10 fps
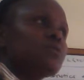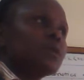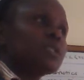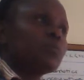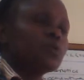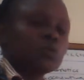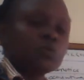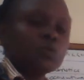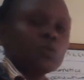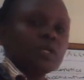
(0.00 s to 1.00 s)
you are supposed
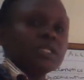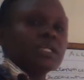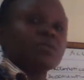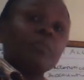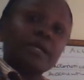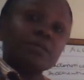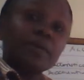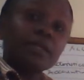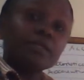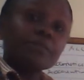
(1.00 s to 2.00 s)
to do in that
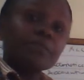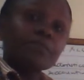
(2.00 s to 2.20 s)
department,